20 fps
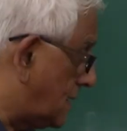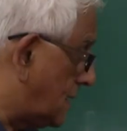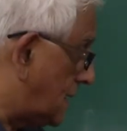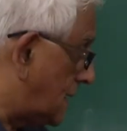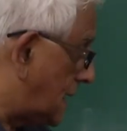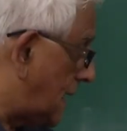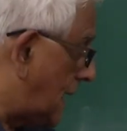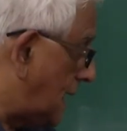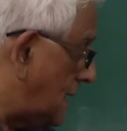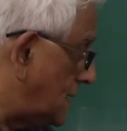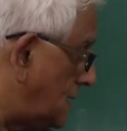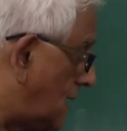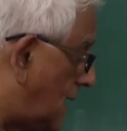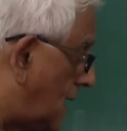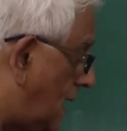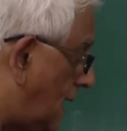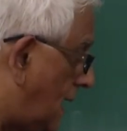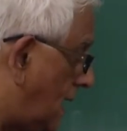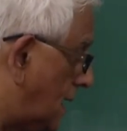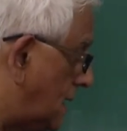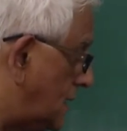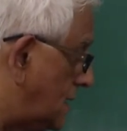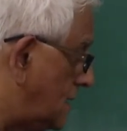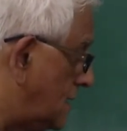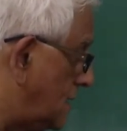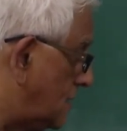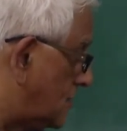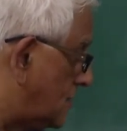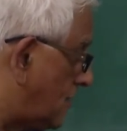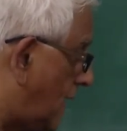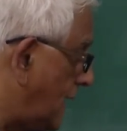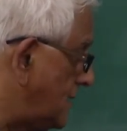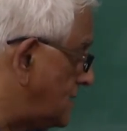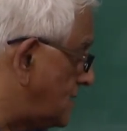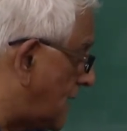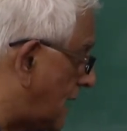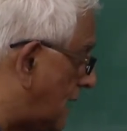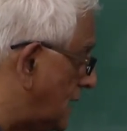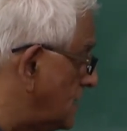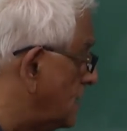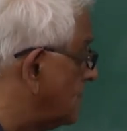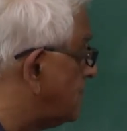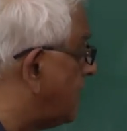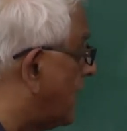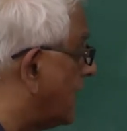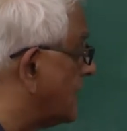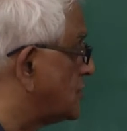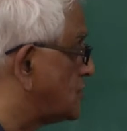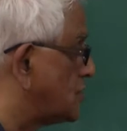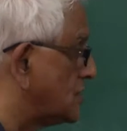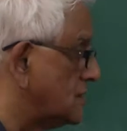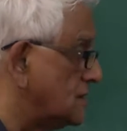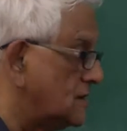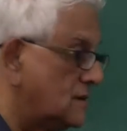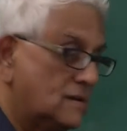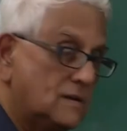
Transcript: can I write any function